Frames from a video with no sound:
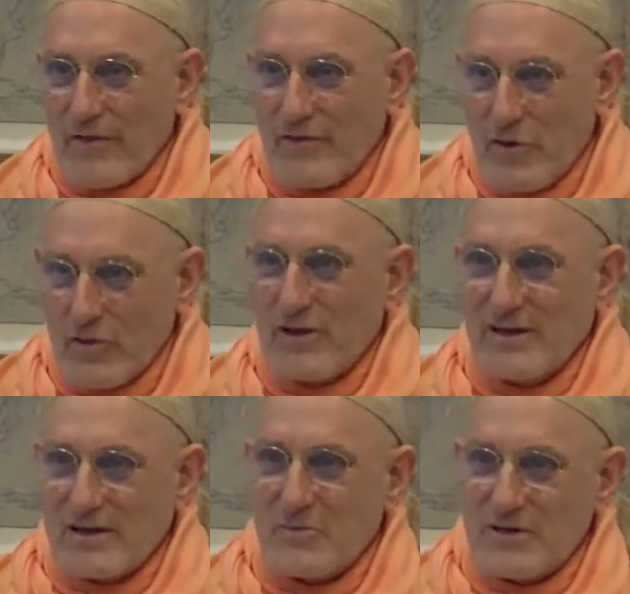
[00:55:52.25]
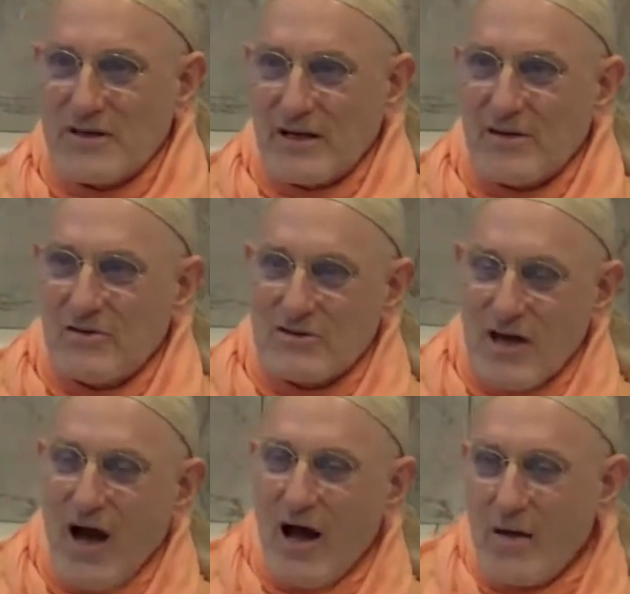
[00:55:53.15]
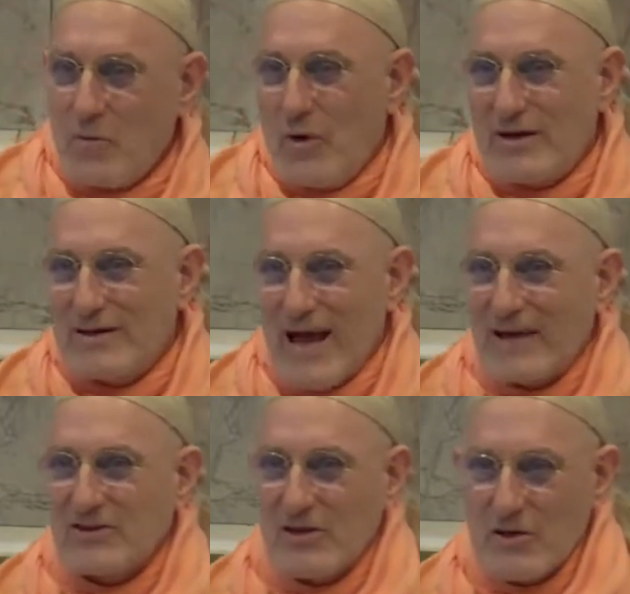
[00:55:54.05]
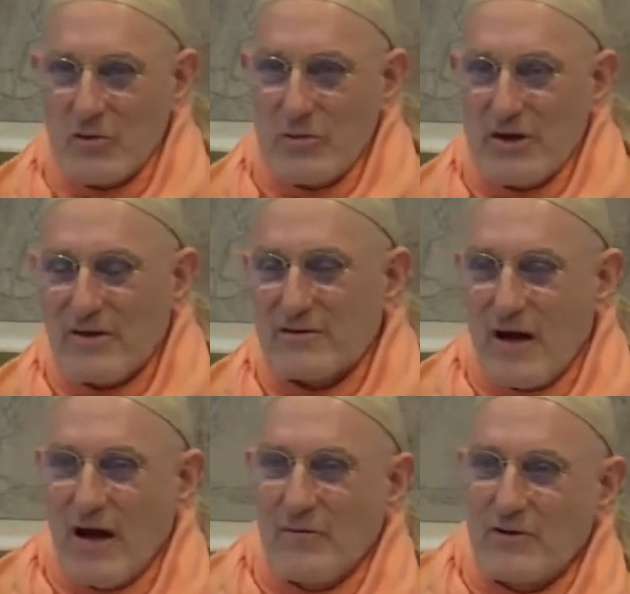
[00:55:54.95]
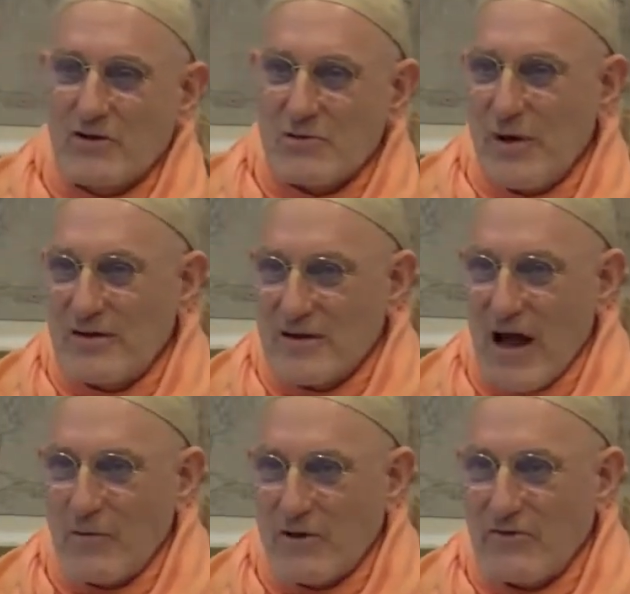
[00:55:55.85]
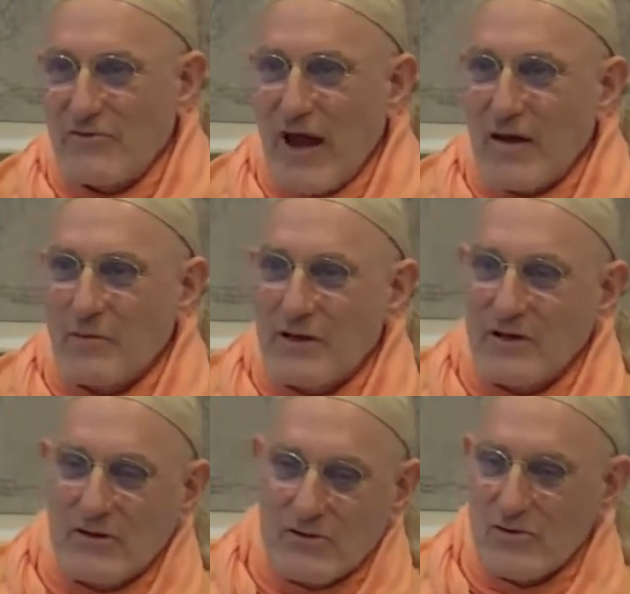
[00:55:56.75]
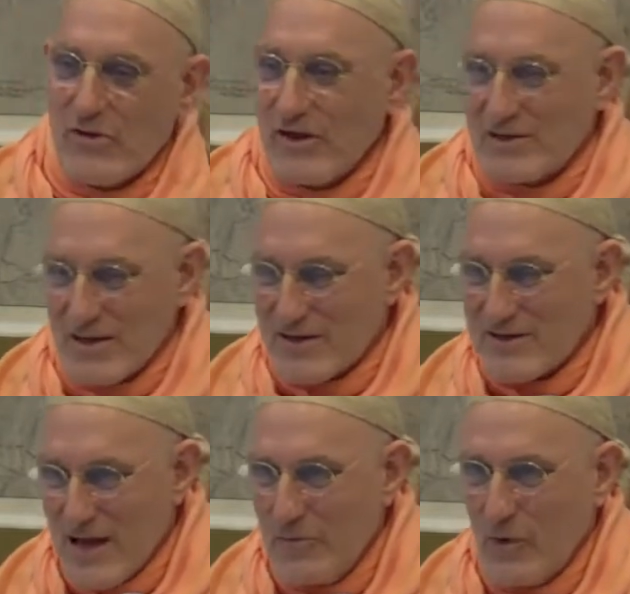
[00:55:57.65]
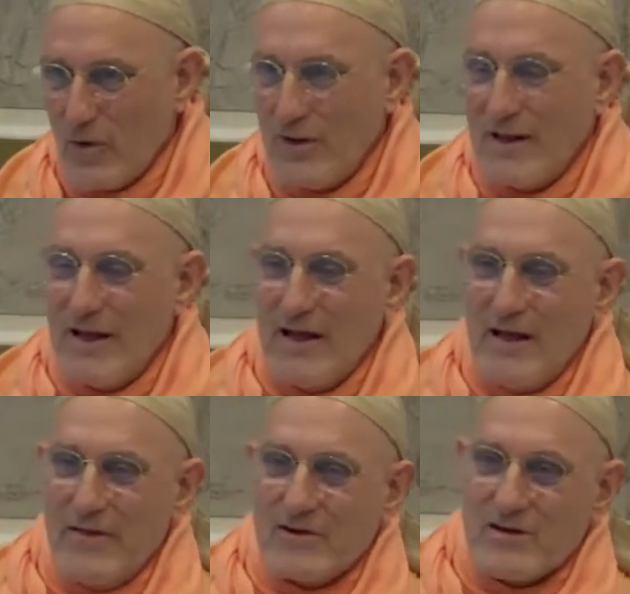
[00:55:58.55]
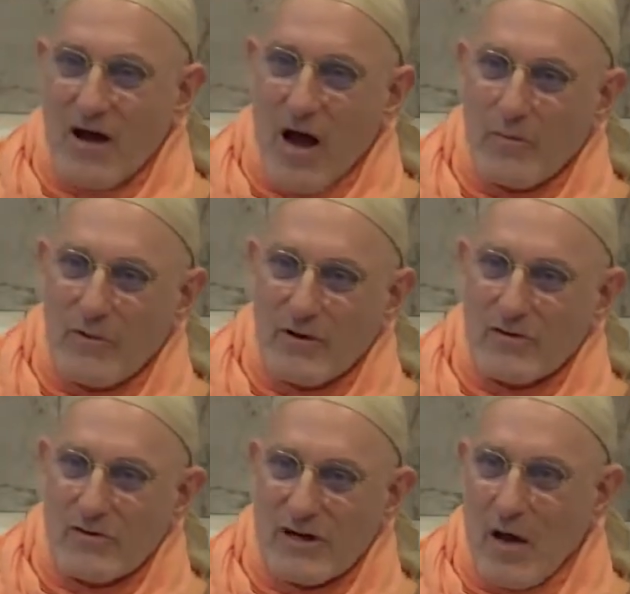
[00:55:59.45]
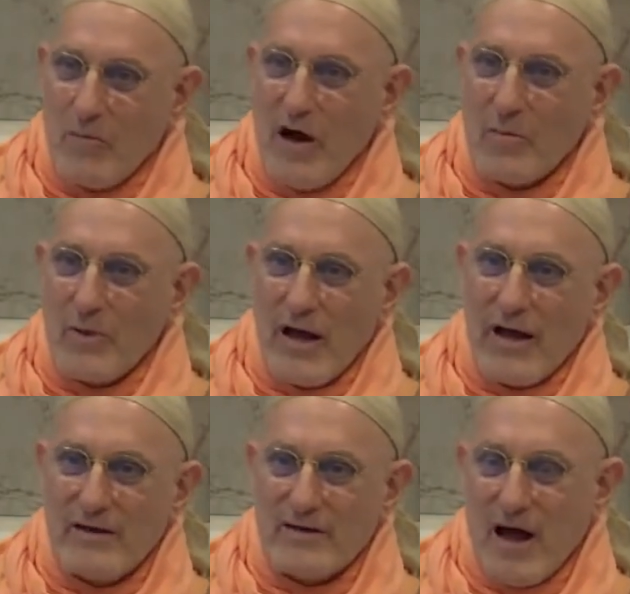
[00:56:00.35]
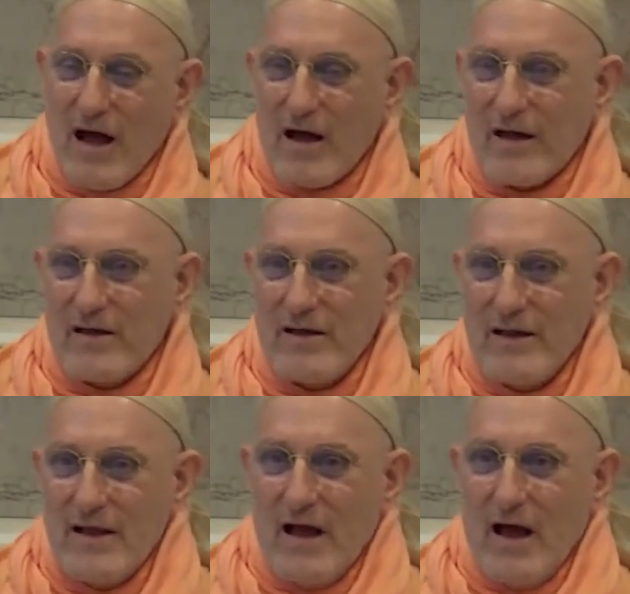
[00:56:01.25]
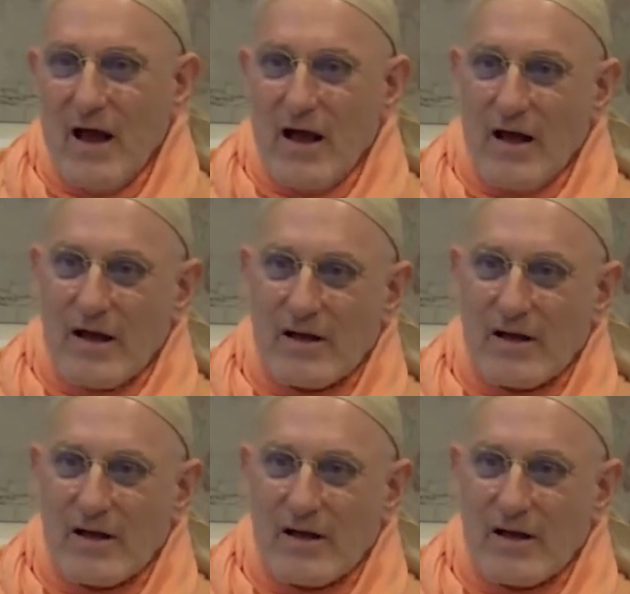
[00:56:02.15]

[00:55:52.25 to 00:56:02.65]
you know, during this particular time, when naturally it would be the time to spend time with the family or do things at the temple, there's an opportunity to come up and I